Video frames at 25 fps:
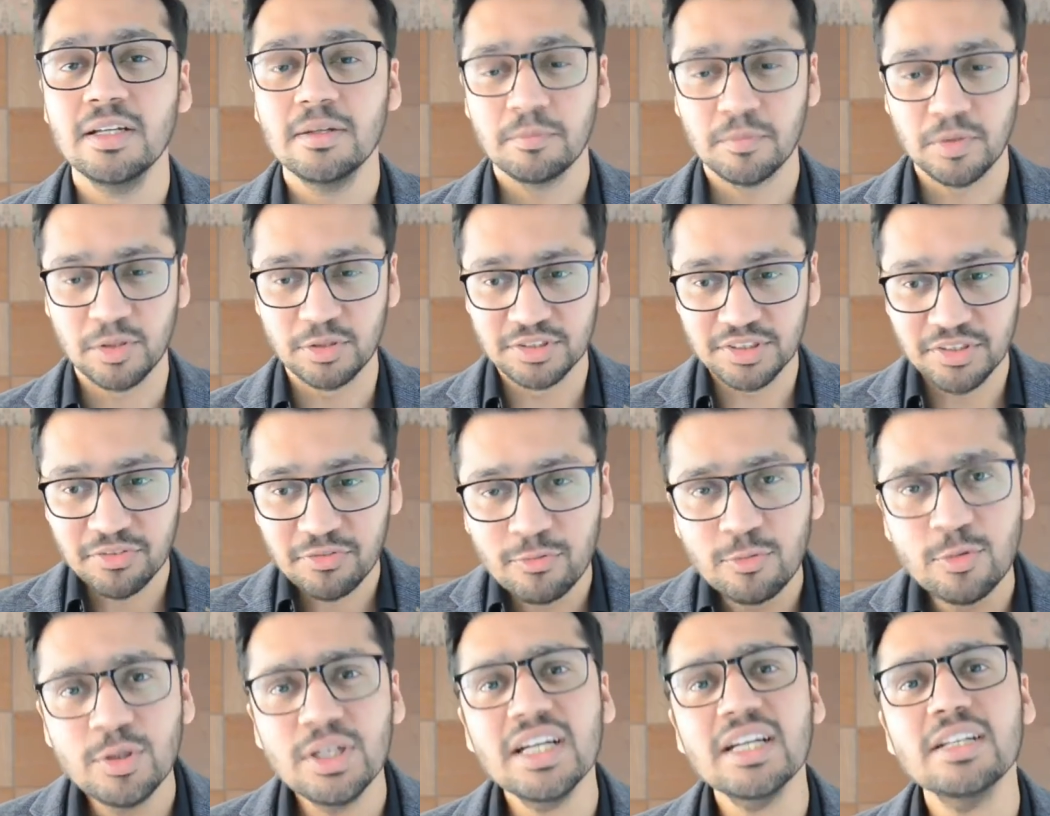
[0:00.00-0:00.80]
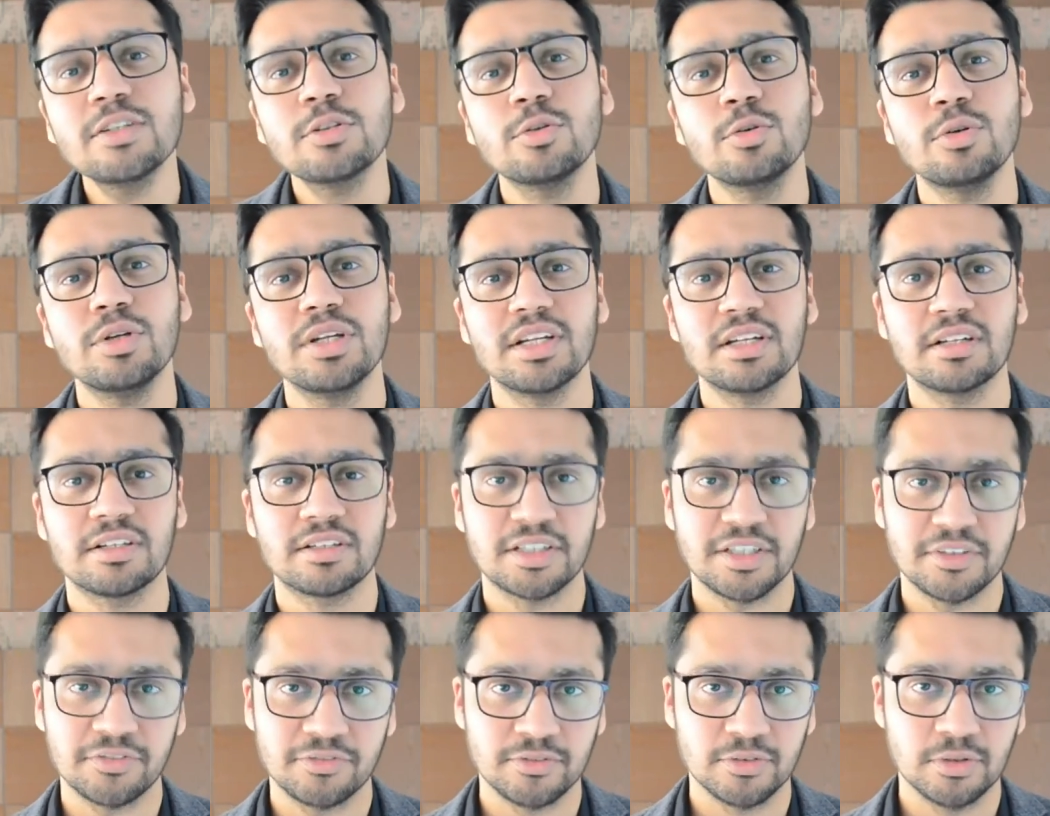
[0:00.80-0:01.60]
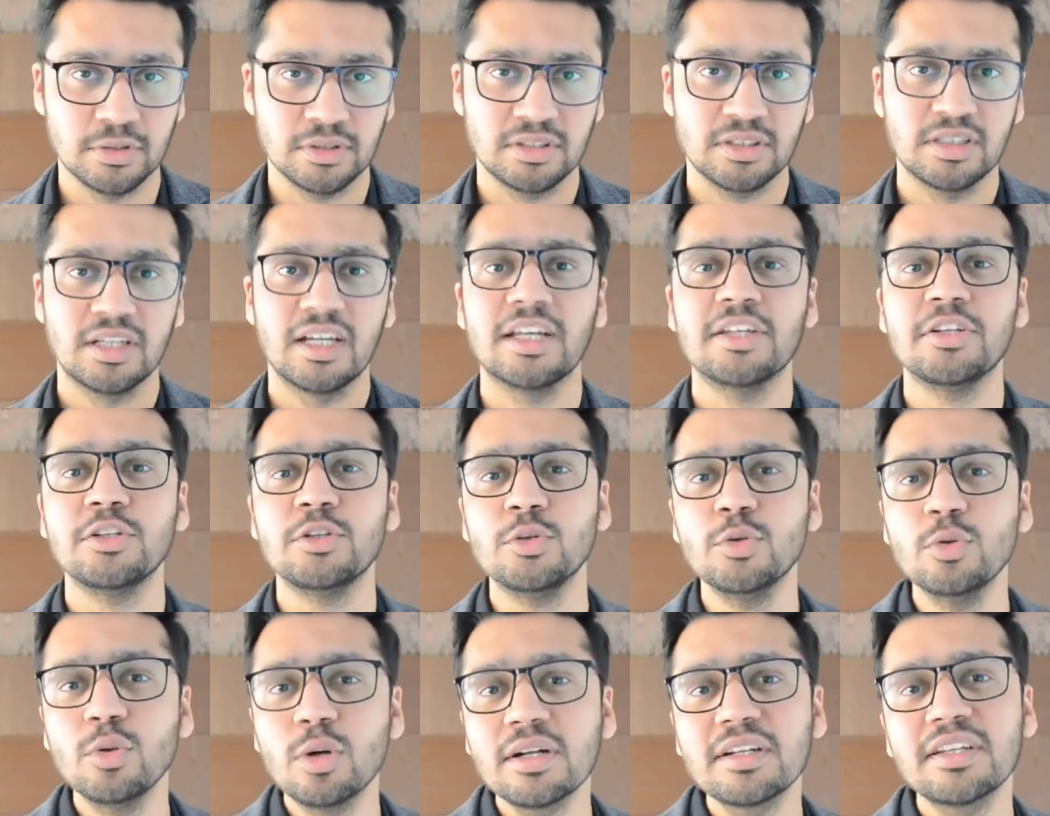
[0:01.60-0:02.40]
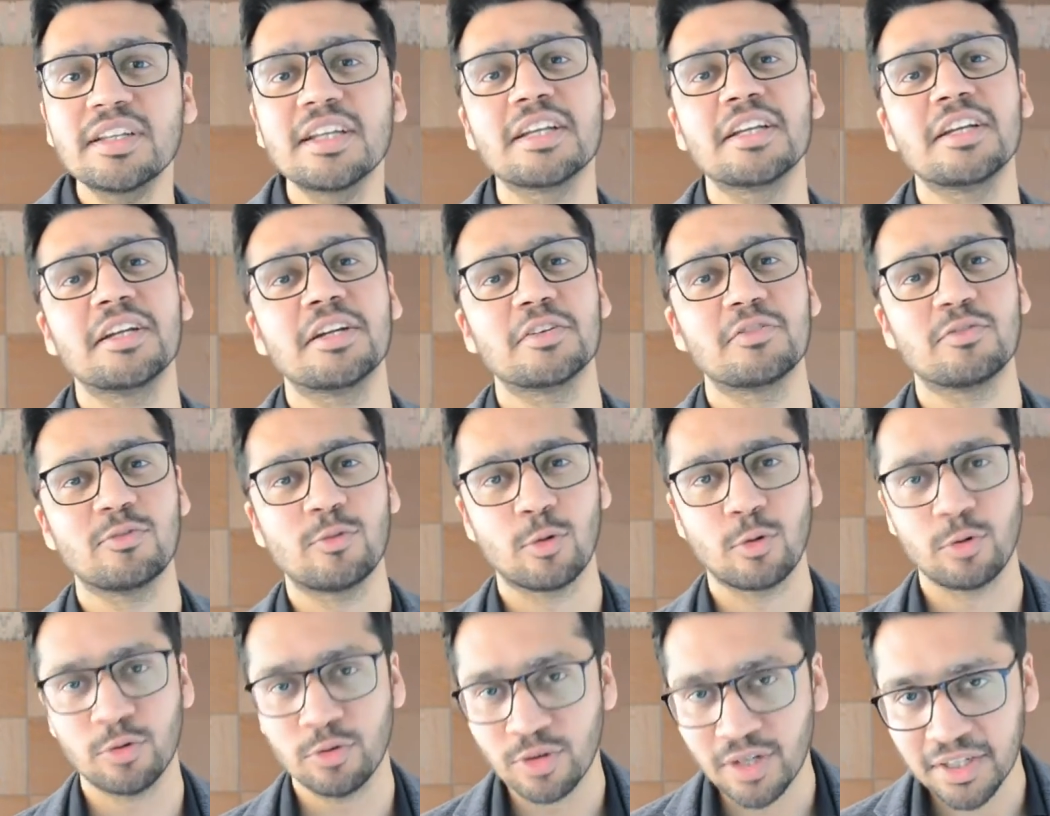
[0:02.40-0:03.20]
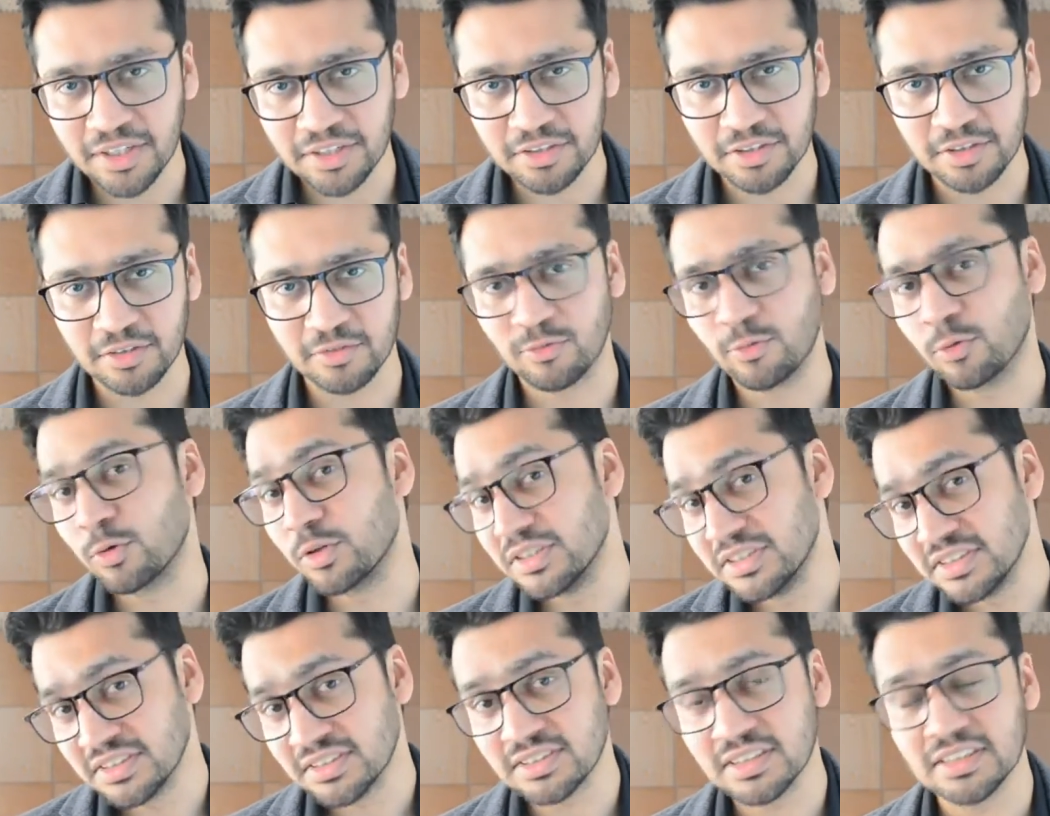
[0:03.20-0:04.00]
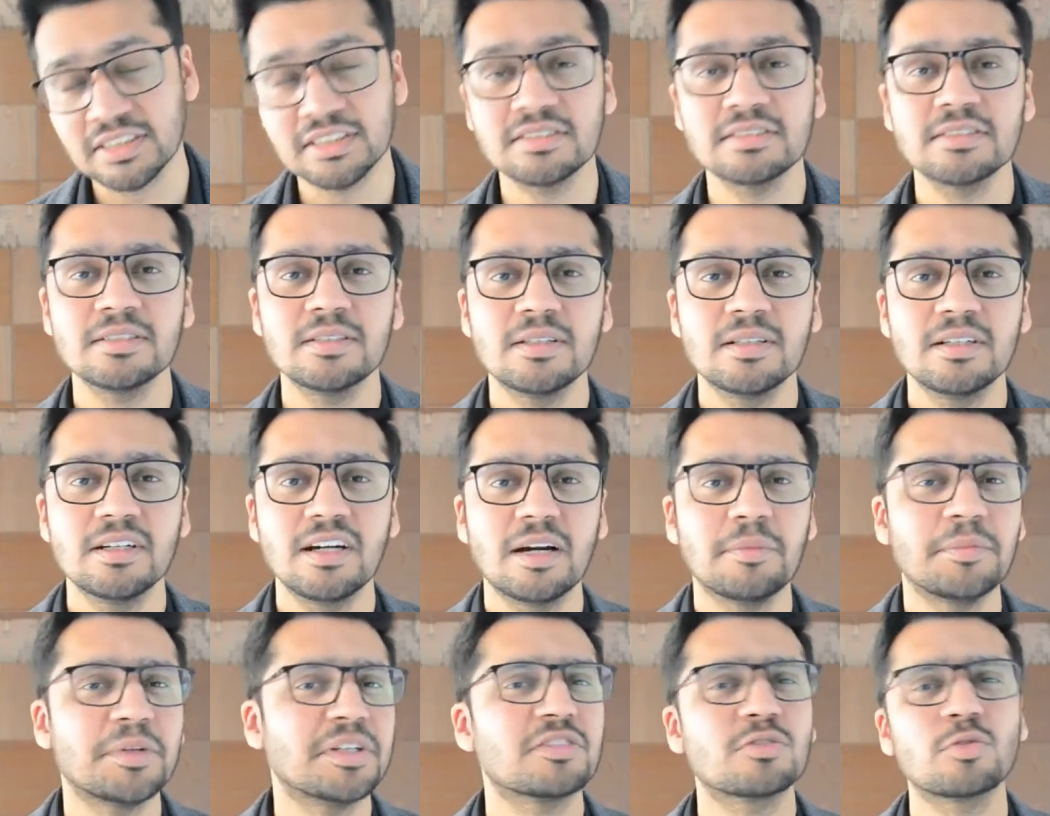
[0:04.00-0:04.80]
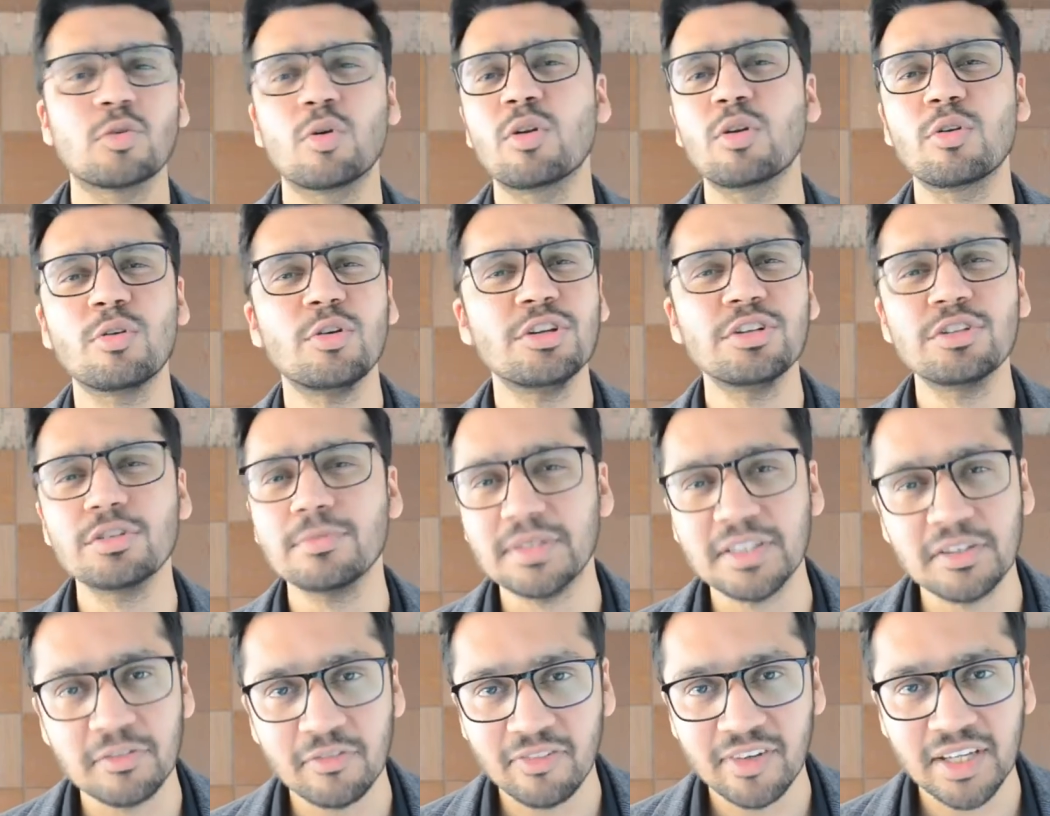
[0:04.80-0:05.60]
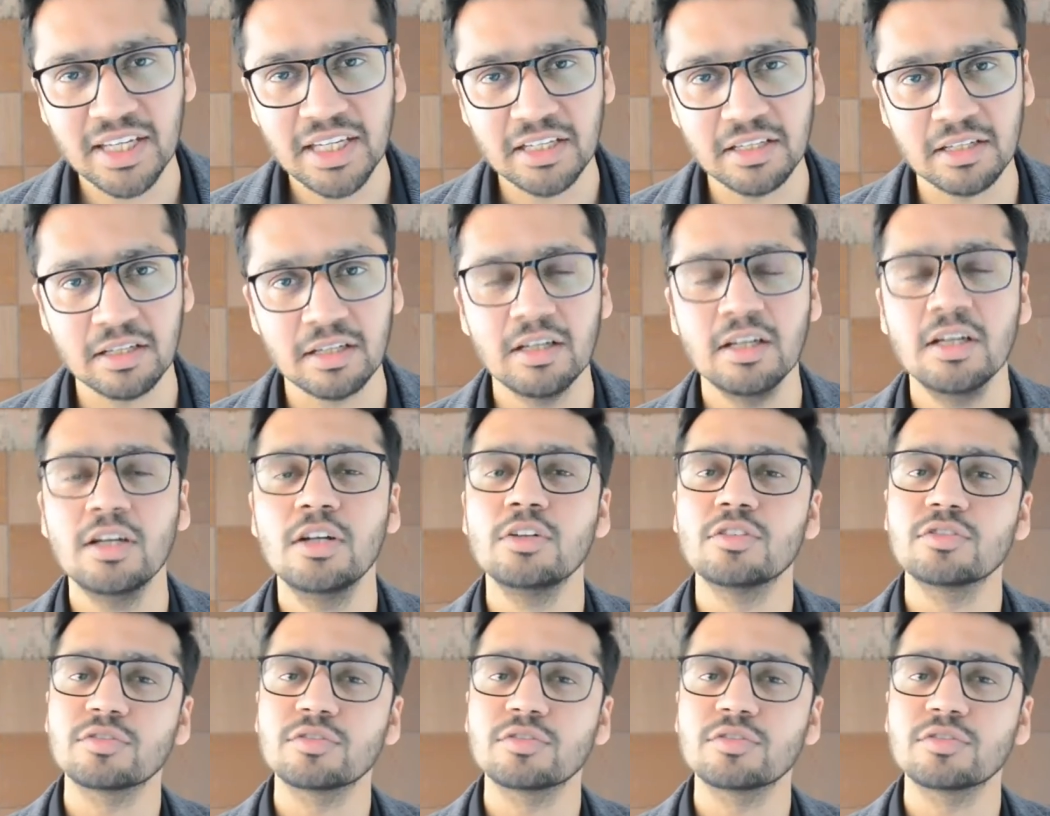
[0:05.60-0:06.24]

Because if we are doing our effort and you are taking it for granted, for instance, I mean, it's all going to be in vain.